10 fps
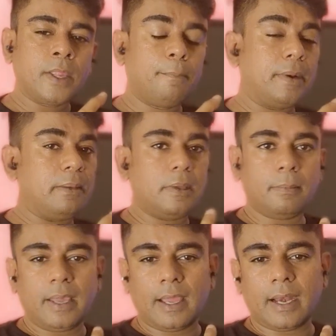
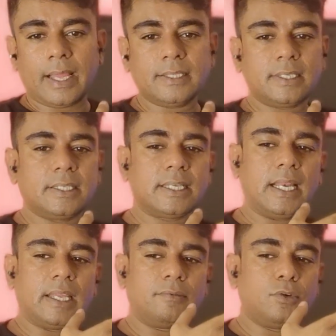premium airline seats, I'll
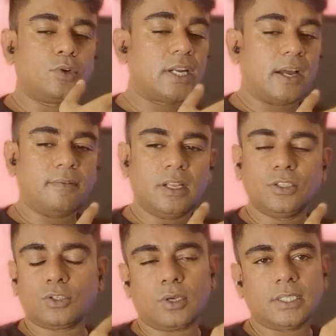give you travel
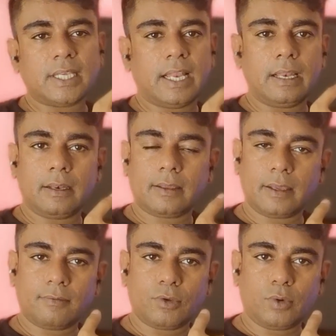insurance, I'll
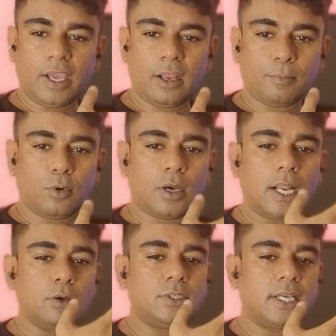give you airport
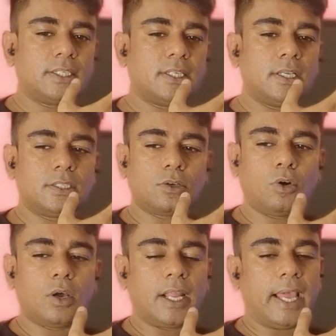lounge access,
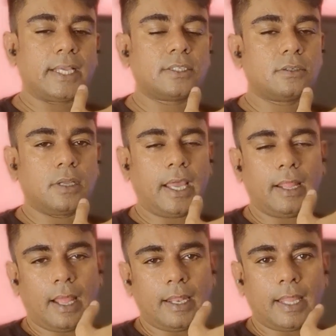
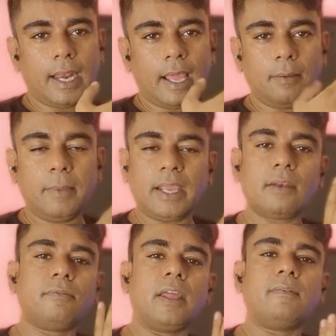and then I'll make it
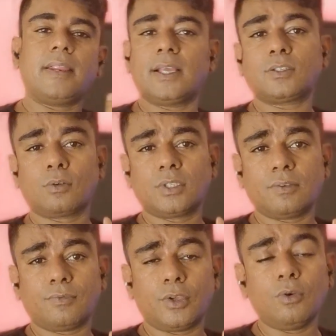very, very
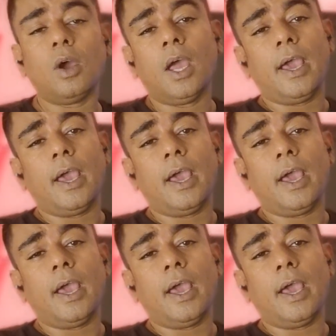exclusive for you.